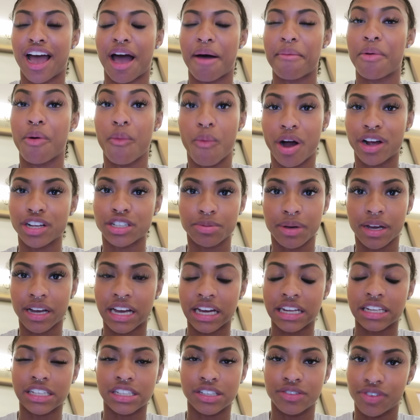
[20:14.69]
I'm gonna watch back
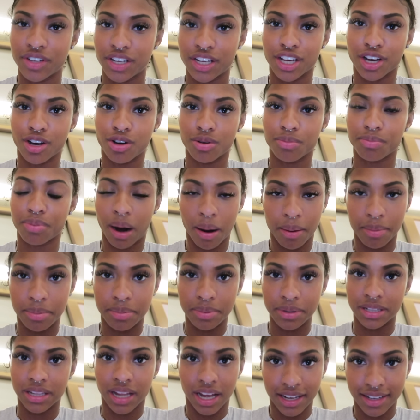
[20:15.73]
at this video and
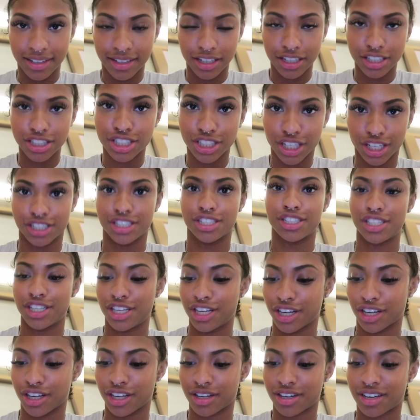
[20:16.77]
probably like shed a
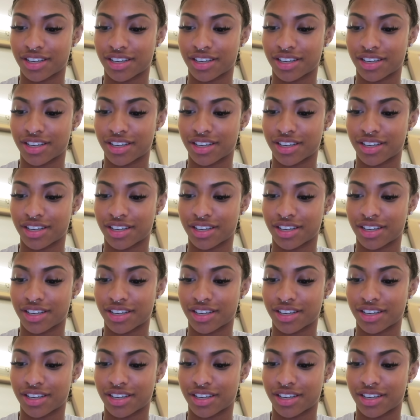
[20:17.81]
tear.